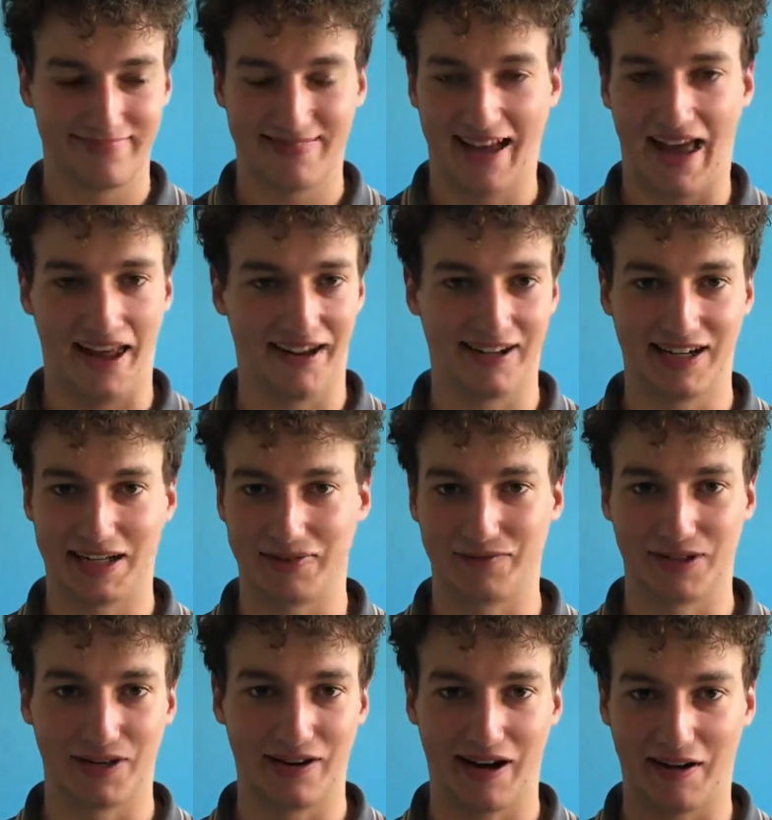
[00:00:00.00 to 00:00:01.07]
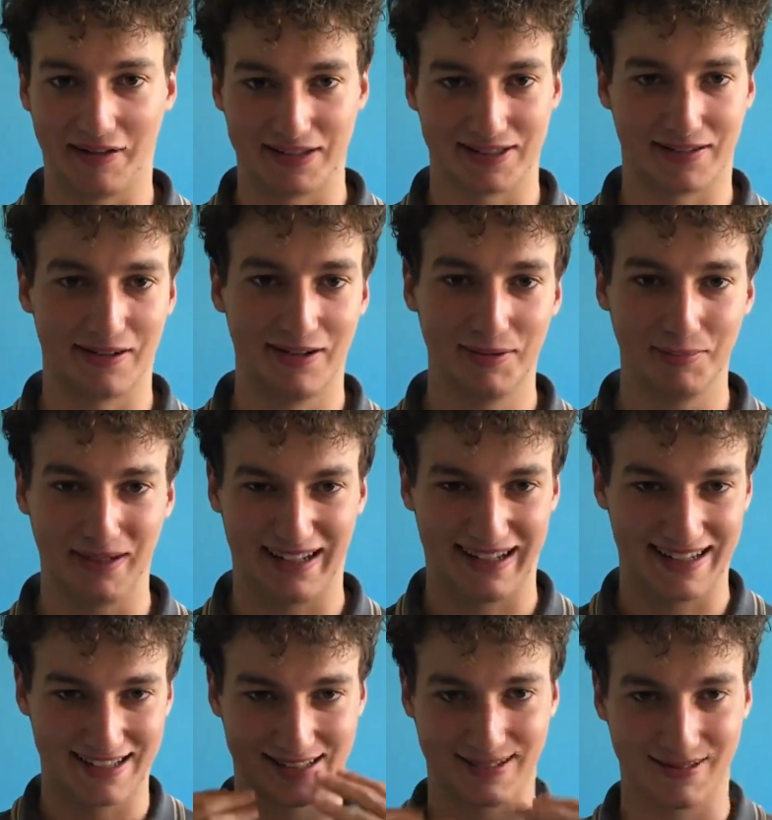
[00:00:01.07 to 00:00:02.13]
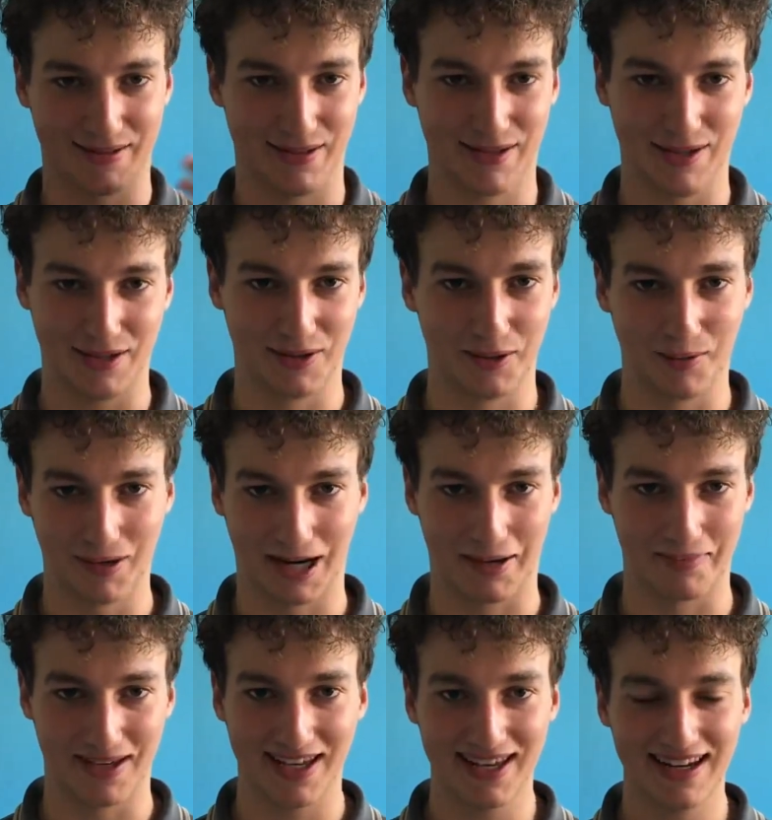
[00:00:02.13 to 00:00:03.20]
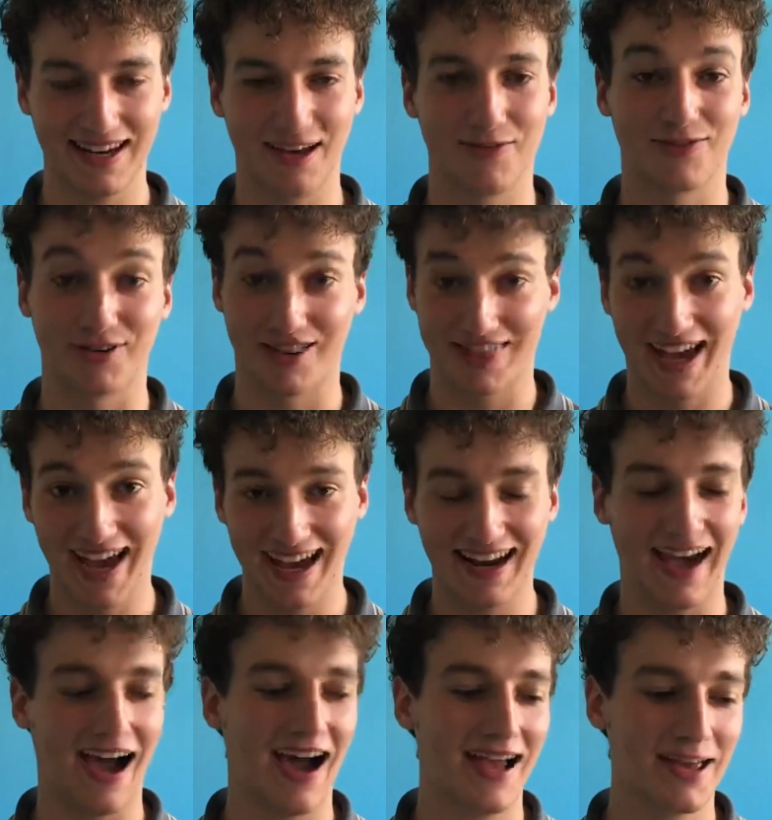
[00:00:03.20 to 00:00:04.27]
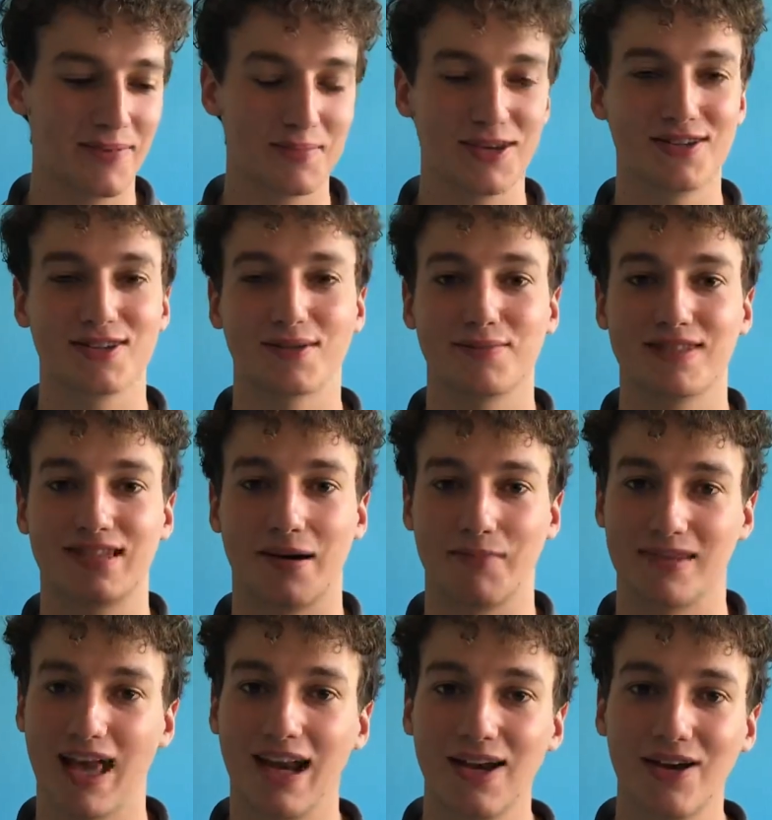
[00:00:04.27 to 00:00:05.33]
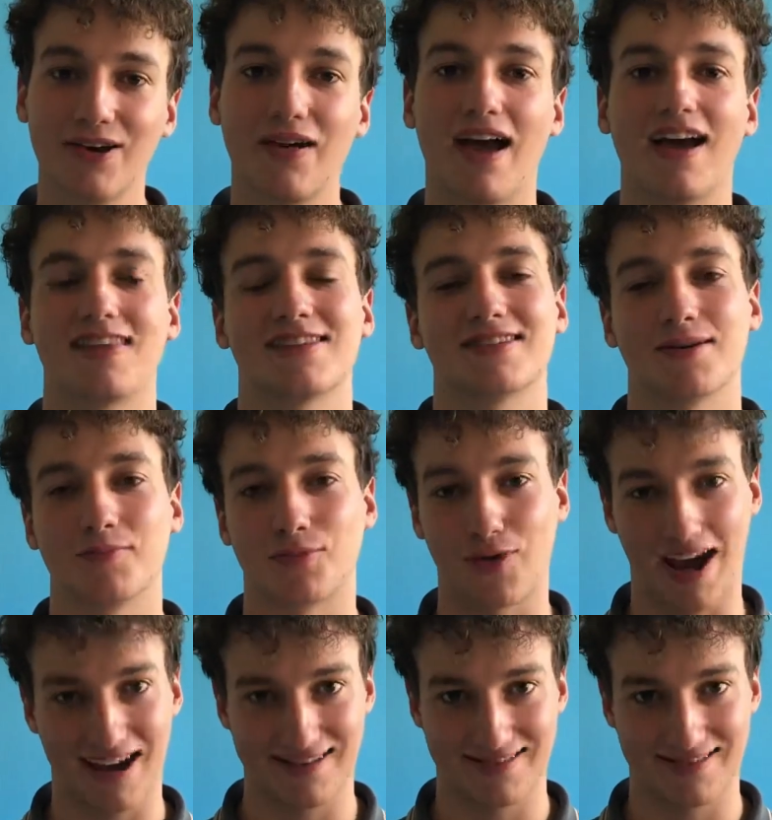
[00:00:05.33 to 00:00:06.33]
I don't even know how it's called, but I guess you know what I mean. And for that, I am using some yellow and some red.